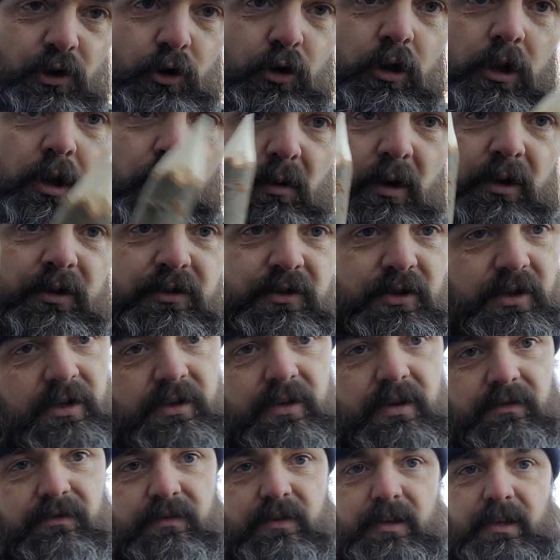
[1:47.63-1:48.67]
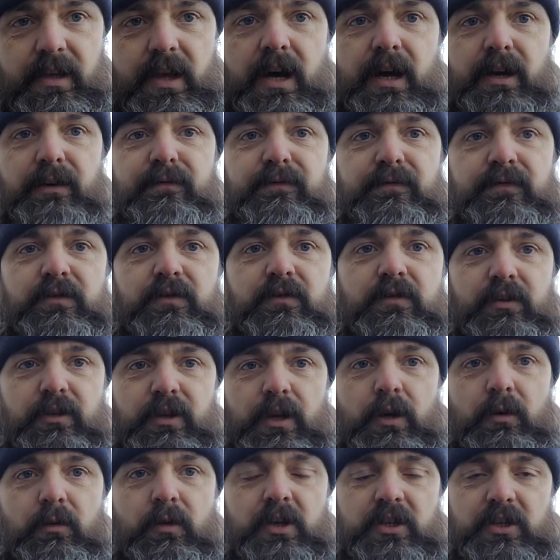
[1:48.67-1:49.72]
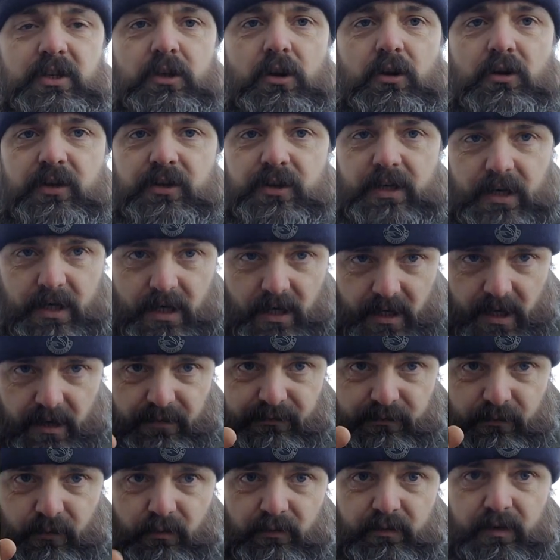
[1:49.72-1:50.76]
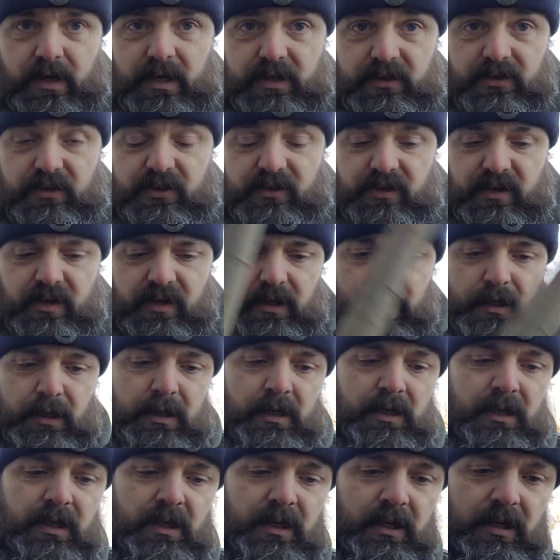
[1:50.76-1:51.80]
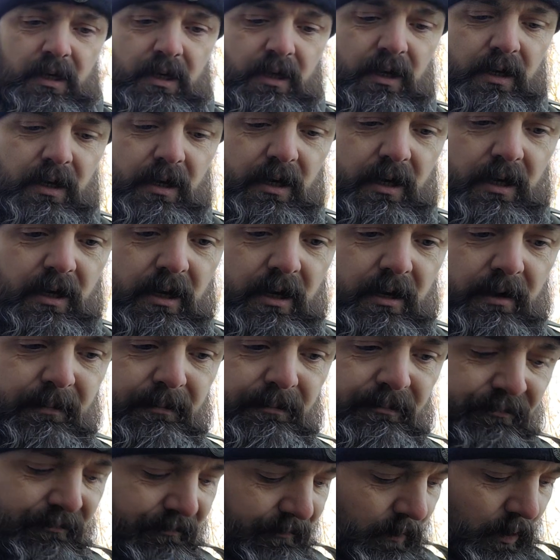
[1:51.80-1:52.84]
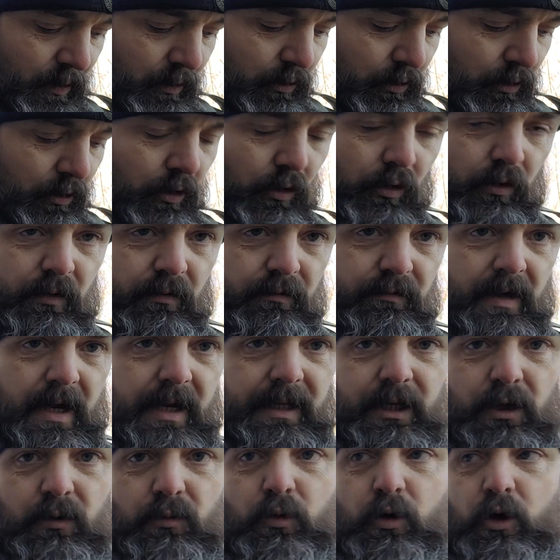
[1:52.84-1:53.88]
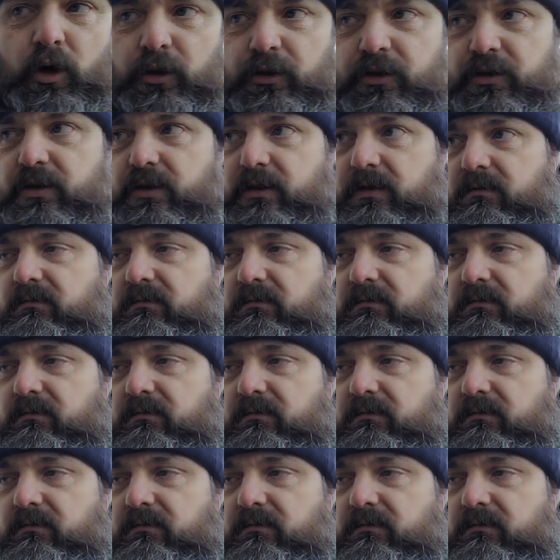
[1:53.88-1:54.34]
all I wanted the knife to do, as long as it can get through this or any wood